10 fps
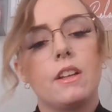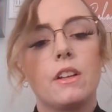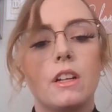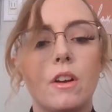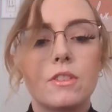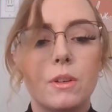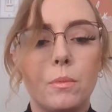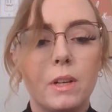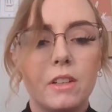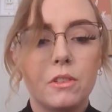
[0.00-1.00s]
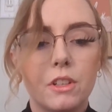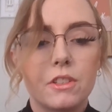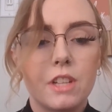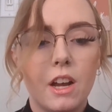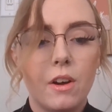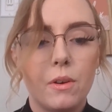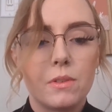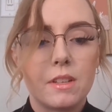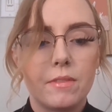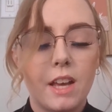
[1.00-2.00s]
You can also wiggle your
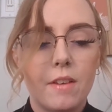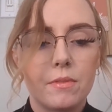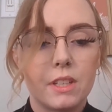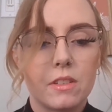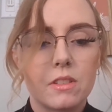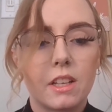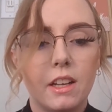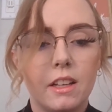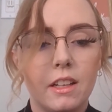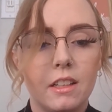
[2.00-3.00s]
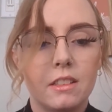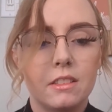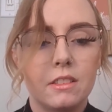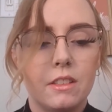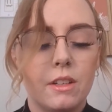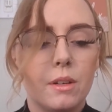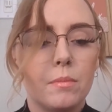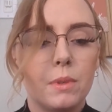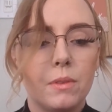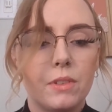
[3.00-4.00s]
toes if that feels good.
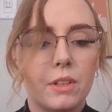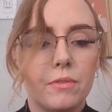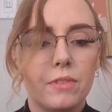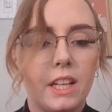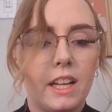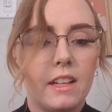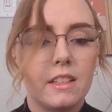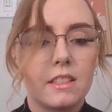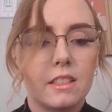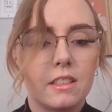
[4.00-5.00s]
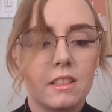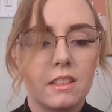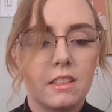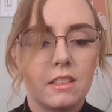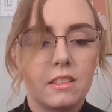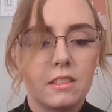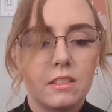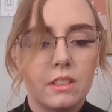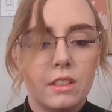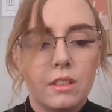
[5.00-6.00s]
Move your feet.
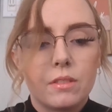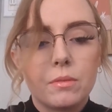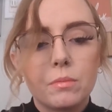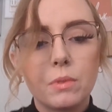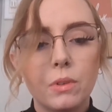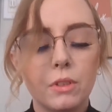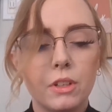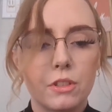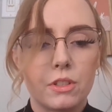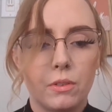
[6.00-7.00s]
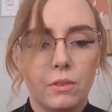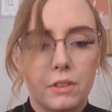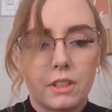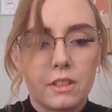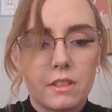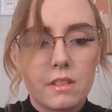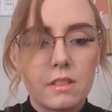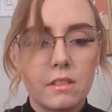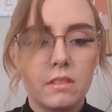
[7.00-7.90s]
Roll your shoulders.